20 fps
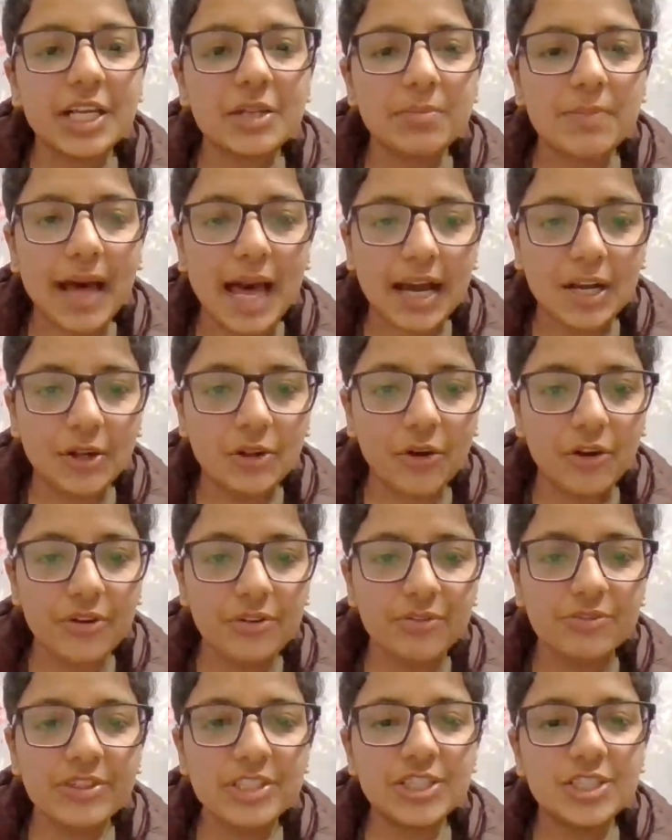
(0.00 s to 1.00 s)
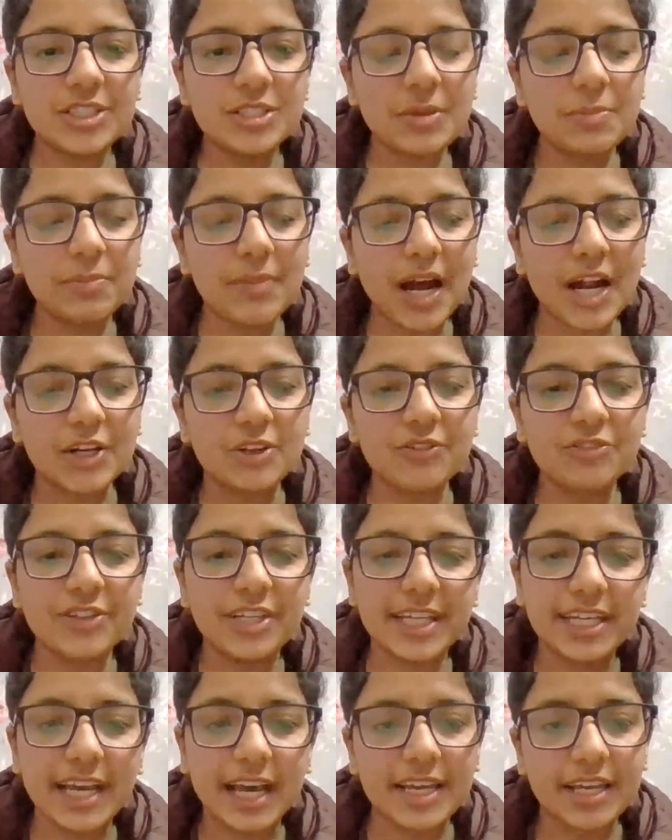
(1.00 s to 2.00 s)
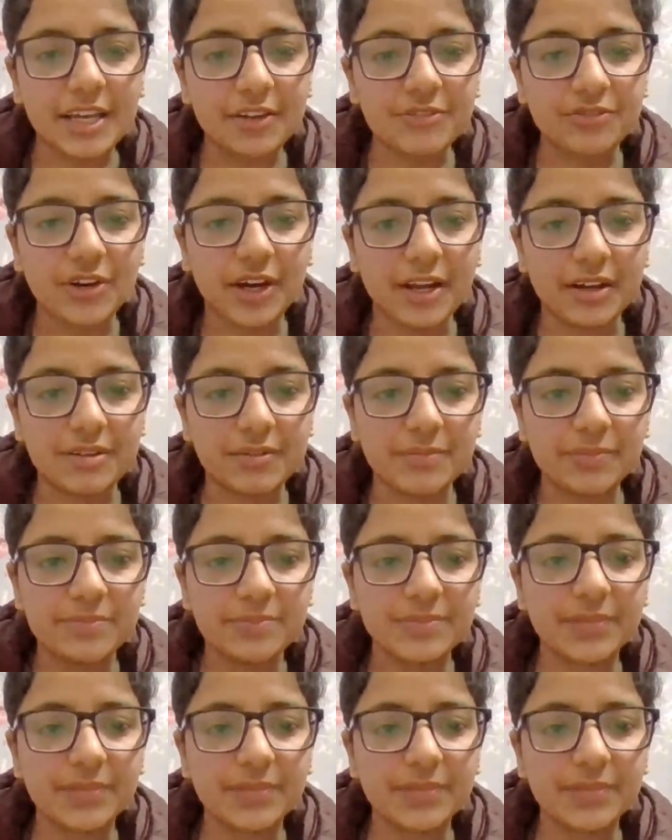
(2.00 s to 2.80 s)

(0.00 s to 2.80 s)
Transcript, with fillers: in Bangalore, which is a part of TIFR.